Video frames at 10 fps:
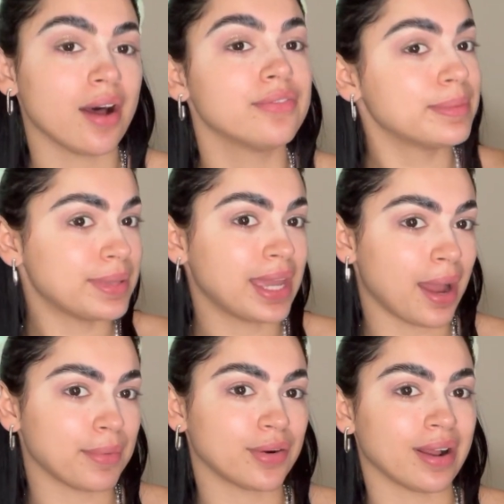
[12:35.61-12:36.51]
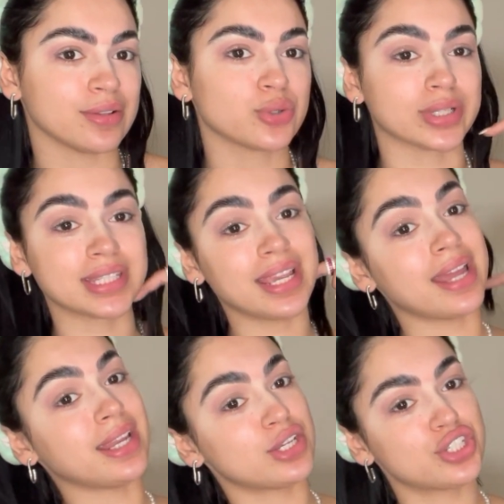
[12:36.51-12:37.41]
I'll flip the camera around towards the
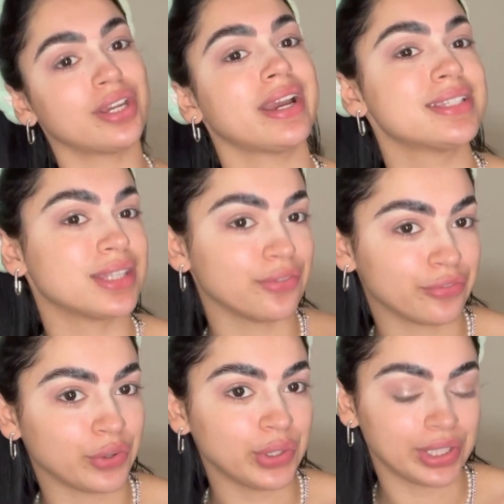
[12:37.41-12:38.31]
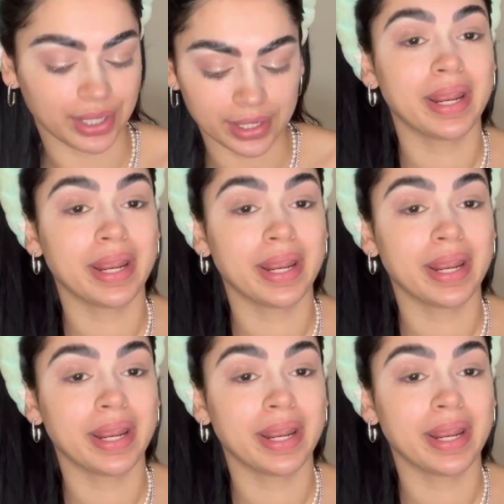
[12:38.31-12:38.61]
end and show you guys the full look.